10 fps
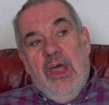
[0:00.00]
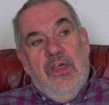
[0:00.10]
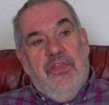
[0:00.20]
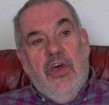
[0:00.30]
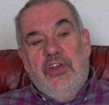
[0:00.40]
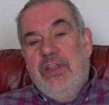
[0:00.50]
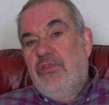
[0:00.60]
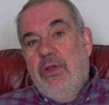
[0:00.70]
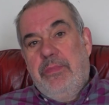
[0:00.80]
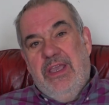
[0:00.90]
30
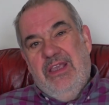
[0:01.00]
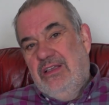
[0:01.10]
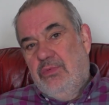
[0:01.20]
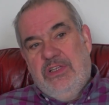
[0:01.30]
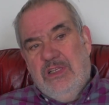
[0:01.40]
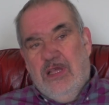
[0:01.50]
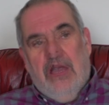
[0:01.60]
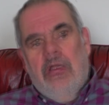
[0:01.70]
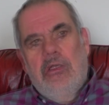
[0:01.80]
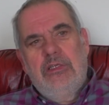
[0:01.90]
rupees, which is
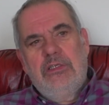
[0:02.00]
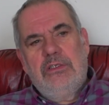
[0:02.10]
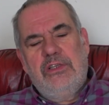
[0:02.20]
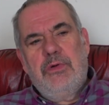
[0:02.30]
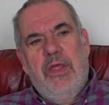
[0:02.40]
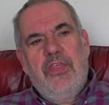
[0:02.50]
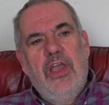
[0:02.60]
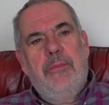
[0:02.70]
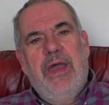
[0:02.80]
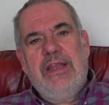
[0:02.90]
like, so it's probably
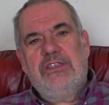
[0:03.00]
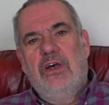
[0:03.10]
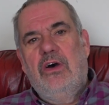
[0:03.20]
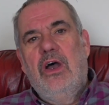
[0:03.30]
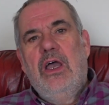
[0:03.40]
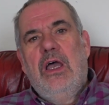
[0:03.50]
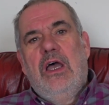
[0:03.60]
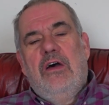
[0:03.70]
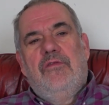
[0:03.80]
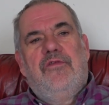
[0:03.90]
30 pence or
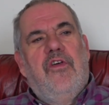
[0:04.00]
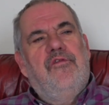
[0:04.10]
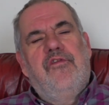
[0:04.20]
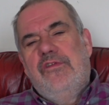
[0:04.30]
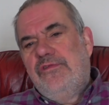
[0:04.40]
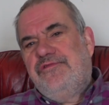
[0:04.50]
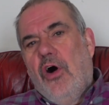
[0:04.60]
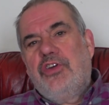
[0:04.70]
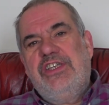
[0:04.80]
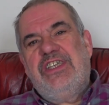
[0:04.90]

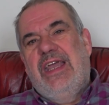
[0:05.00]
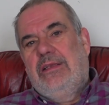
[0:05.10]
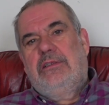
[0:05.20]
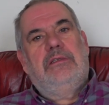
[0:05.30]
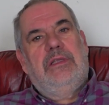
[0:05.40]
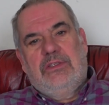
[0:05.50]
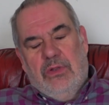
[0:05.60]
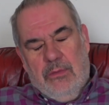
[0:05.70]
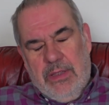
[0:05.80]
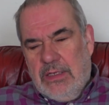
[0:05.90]
40 cents. That's
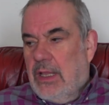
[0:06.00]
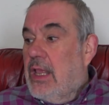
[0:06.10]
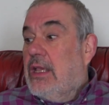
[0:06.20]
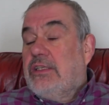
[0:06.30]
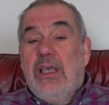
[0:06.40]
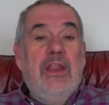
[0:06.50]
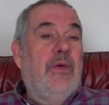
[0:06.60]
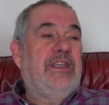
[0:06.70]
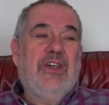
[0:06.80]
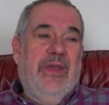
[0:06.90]
what I meant. So
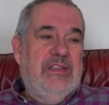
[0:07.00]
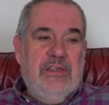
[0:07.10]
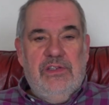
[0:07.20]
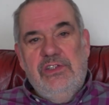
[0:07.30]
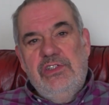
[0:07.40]
anyway, so it's